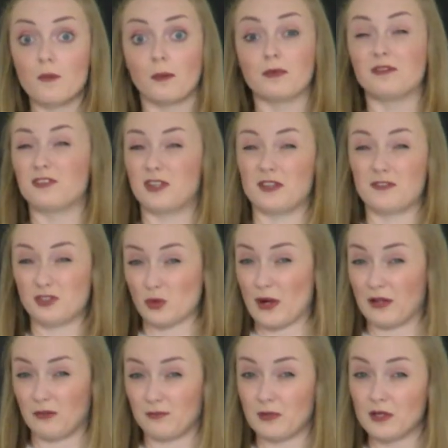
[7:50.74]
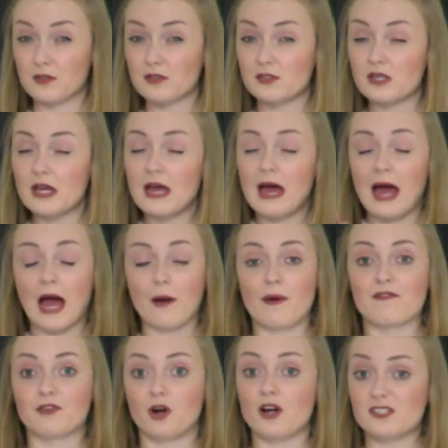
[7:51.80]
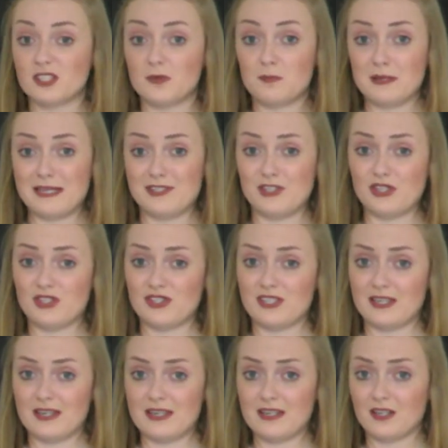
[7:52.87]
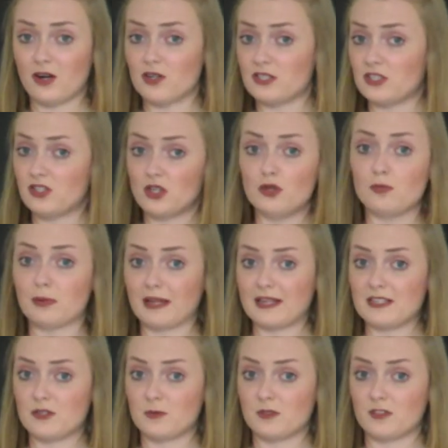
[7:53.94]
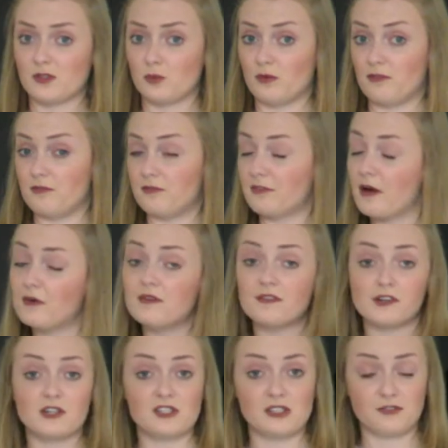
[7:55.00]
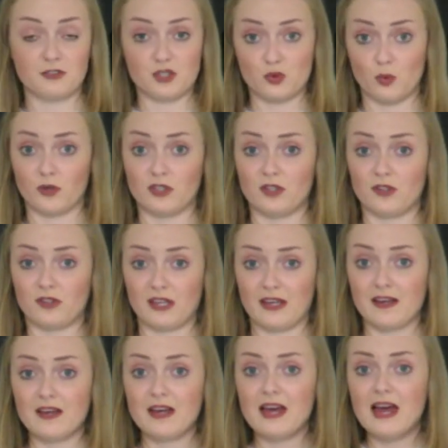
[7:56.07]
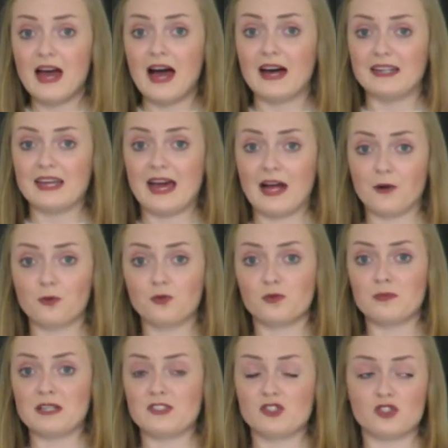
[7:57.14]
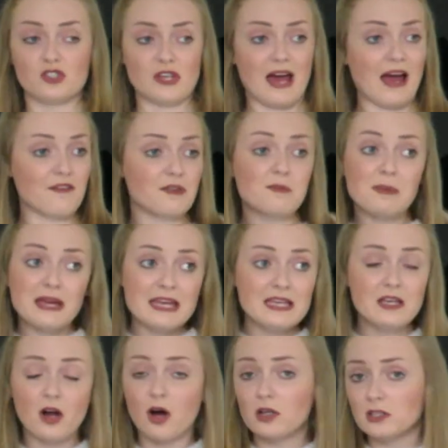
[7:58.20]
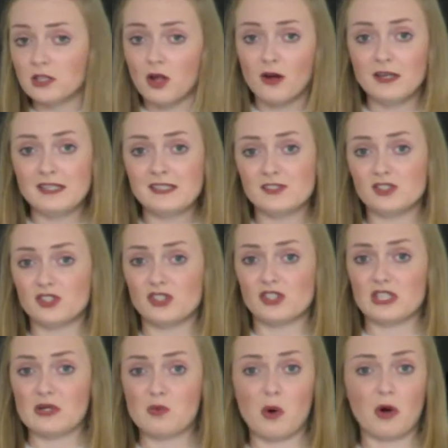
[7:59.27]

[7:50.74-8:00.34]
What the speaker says: probably for 12 months. However, I did a Pgce and I did 2 placements that were very different to one another, and it helped me to just have a peek online to just see